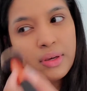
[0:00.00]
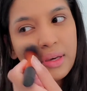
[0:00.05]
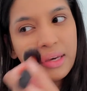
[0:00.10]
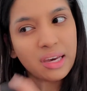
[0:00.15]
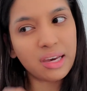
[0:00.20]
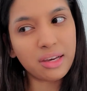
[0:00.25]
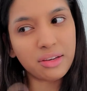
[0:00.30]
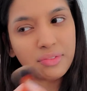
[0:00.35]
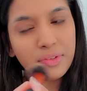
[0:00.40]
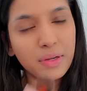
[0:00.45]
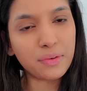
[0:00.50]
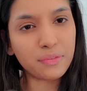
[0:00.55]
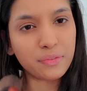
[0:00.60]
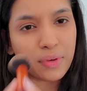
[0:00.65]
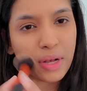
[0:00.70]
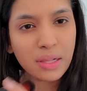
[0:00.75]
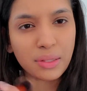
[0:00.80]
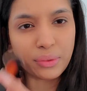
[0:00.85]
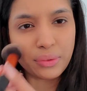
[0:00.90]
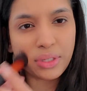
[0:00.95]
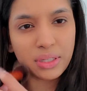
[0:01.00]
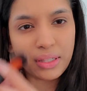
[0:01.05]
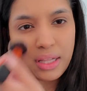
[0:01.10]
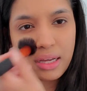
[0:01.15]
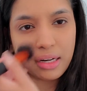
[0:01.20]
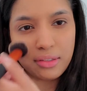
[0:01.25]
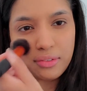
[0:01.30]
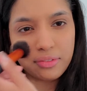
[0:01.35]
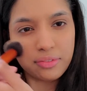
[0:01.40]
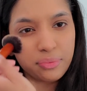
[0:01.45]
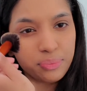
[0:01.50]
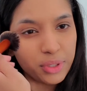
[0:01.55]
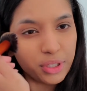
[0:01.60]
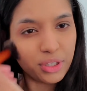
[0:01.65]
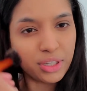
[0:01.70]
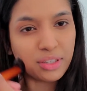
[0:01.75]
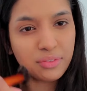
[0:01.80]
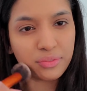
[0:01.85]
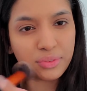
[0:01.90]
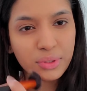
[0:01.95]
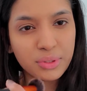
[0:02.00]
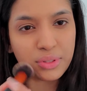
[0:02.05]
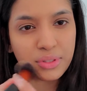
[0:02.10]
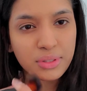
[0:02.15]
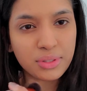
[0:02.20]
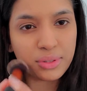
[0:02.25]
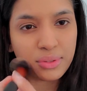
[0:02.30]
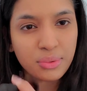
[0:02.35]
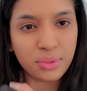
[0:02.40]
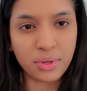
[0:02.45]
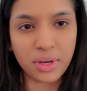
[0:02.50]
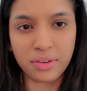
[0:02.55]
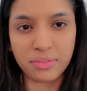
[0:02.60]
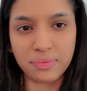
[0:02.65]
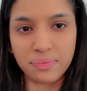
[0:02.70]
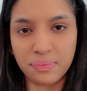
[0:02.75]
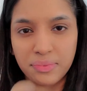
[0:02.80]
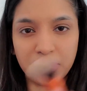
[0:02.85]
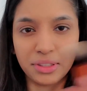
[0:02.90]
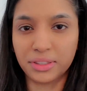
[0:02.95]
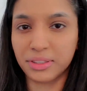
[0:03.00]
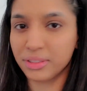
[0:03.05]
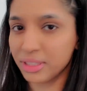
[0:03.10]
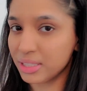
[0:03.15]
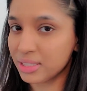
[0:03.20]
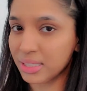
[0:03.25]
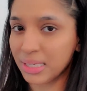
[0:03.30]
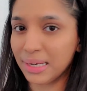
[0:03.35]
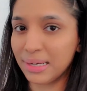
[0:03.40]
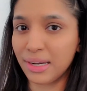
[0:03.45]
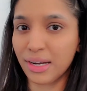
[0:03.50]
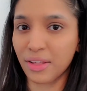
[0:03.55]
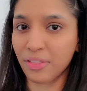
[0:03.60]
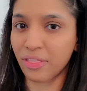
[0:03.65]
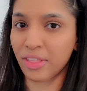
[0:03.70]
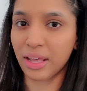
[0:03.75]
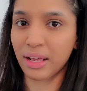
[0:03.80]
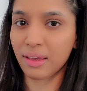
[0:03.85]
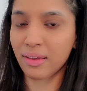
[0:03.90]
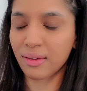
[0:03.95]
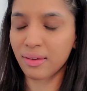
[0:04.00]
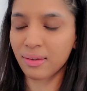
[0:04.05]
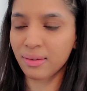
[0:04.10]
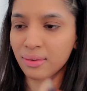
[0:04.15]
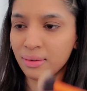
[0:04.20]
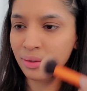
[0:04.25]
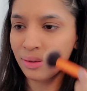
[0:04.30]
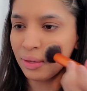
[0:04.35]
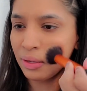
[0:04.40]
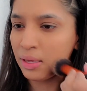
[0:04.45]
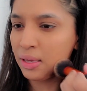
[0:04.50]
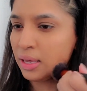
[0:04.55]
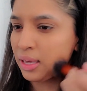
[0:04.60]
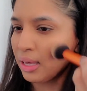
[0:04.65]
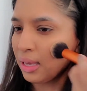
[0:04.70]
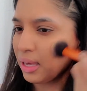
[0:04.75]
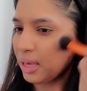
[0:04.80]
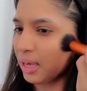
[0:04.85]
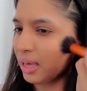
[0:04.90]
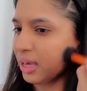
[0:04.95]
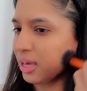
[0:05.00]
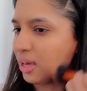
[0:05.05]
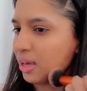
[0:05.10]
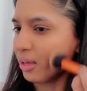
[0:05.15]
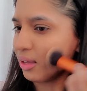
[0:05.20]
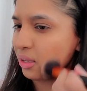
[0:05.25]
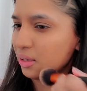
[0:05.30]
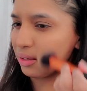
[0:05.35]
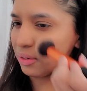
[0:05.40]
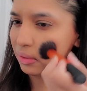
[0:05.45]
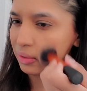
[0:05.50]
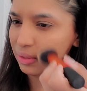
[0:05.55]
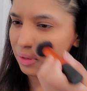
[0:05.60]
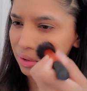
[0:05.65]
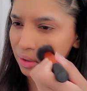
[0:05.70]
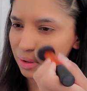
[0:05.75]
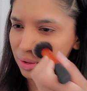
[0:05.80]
have unfollowed a lot of beauty influencers who have literally said nothing. And